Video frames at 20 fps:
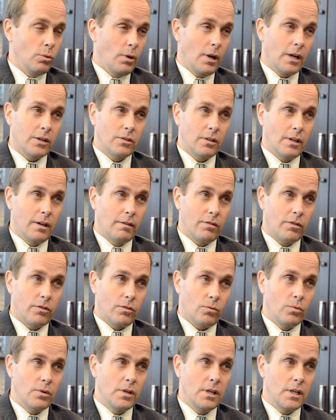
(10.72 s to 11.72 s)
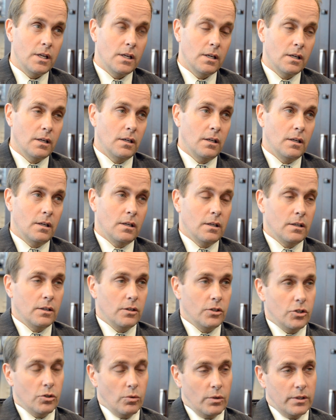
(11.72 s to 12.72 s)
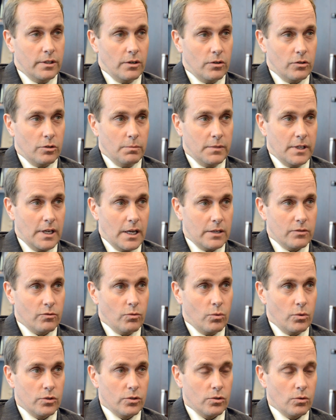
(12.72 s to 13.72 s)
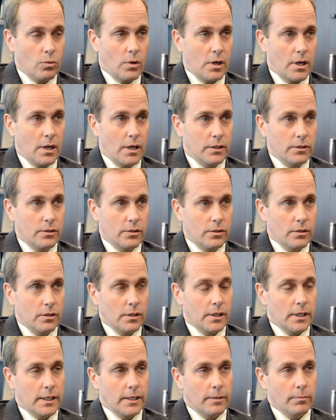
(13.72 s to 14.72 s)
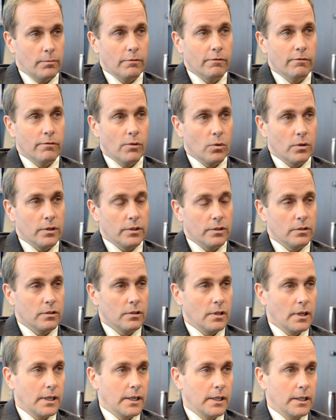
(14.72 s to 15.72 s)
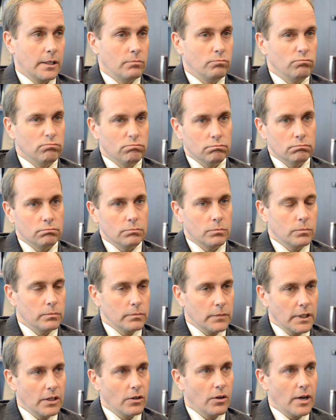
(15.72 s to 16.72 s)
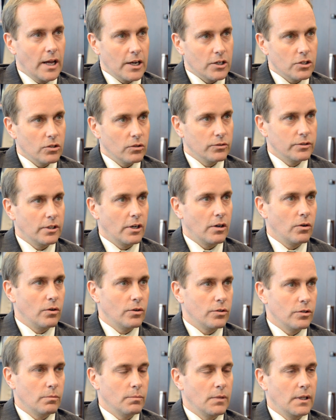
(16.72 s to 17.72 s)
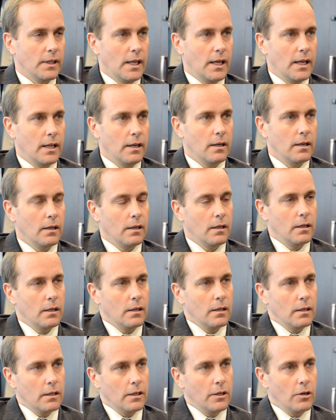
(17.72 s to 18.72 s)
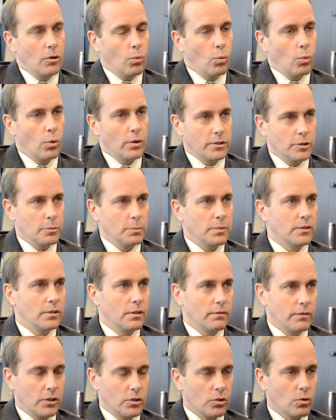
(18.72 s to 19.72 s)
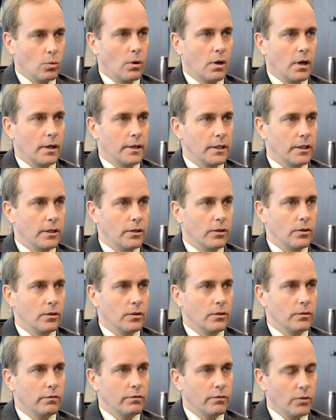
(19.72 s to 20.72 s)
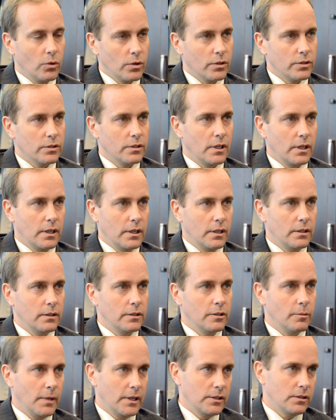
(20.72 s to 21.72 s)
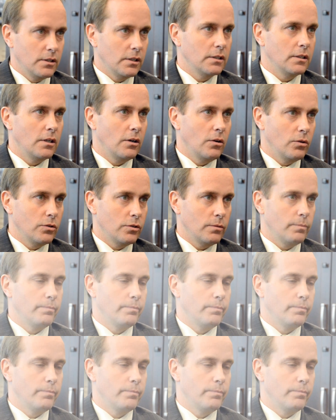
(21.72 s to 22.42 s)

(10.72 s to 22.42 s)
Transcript: we actually have three Joint Terrorism Task Force squads um, focused on international terrorism and then you know, one specific squad here focused on domestic terrorism.